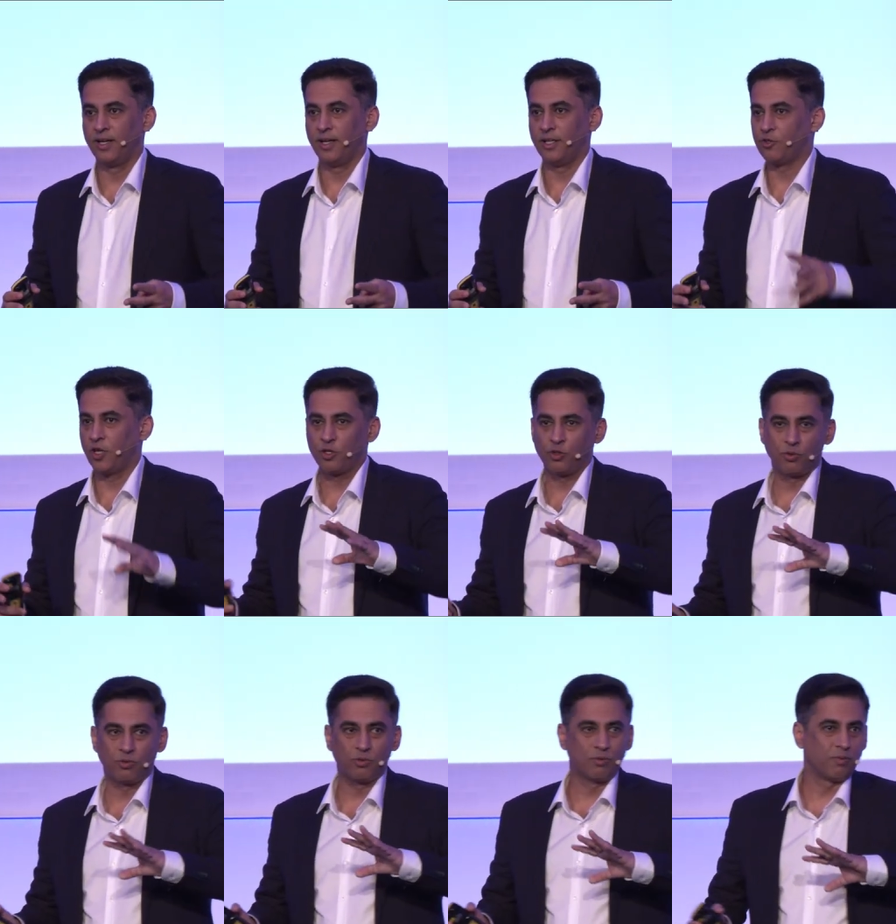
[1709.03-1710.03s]
It's
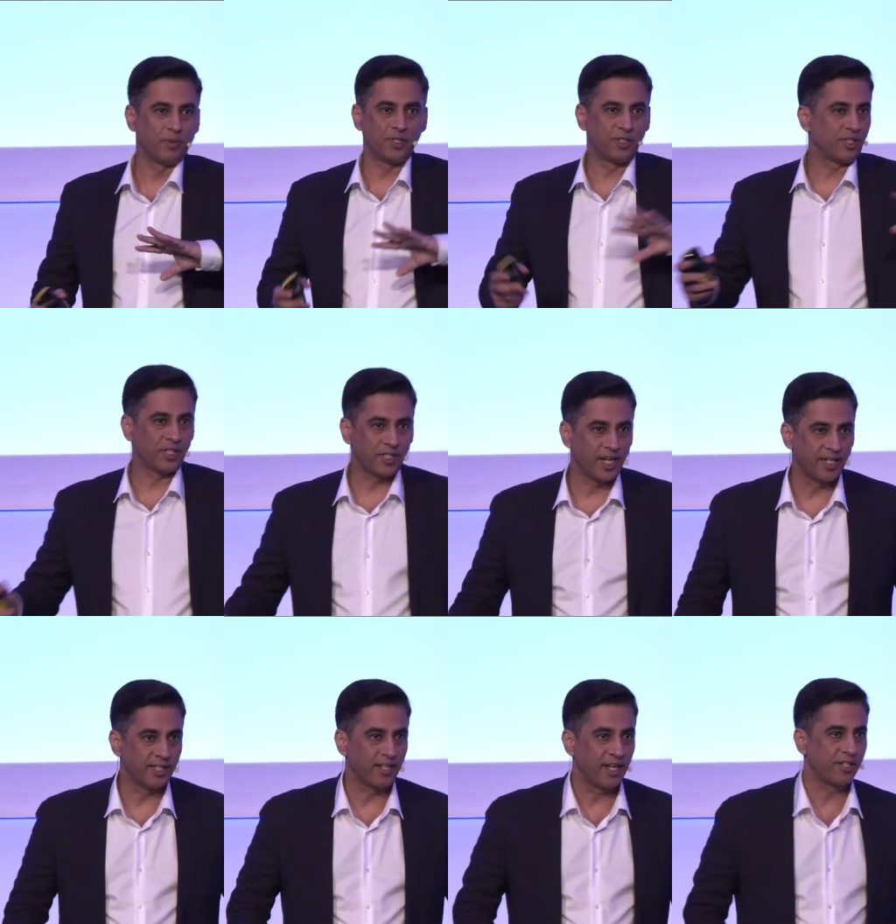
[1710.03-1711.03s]
not towards just
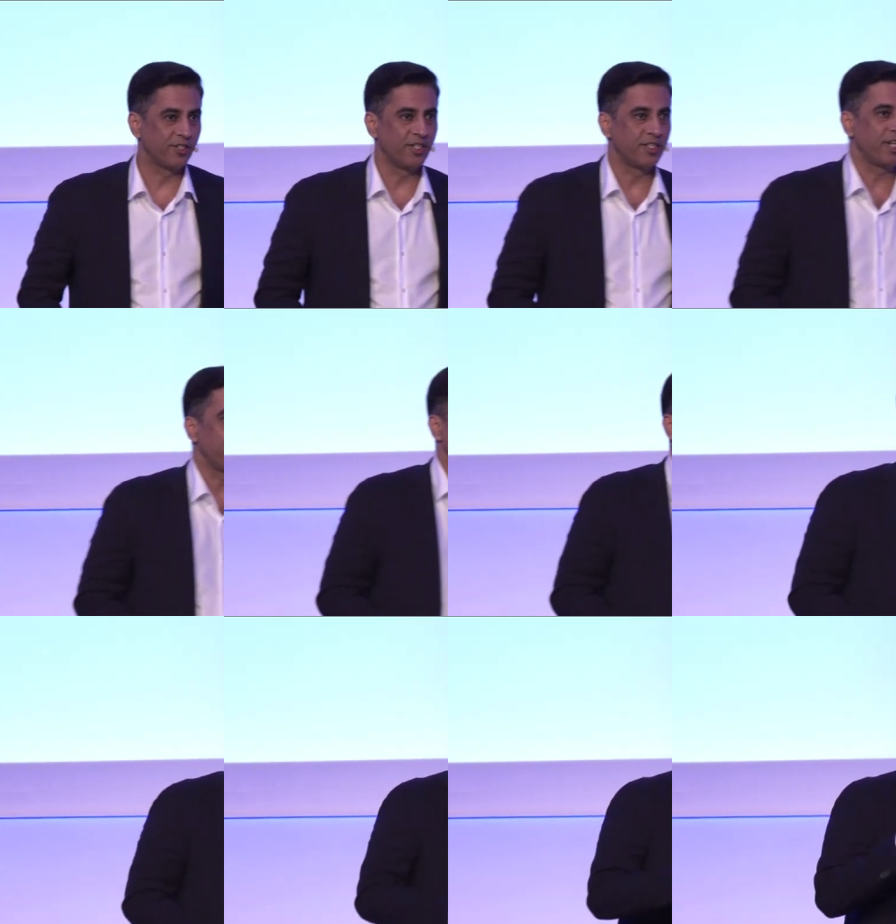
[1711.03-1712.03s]
attending the lecture and taking notes, but it's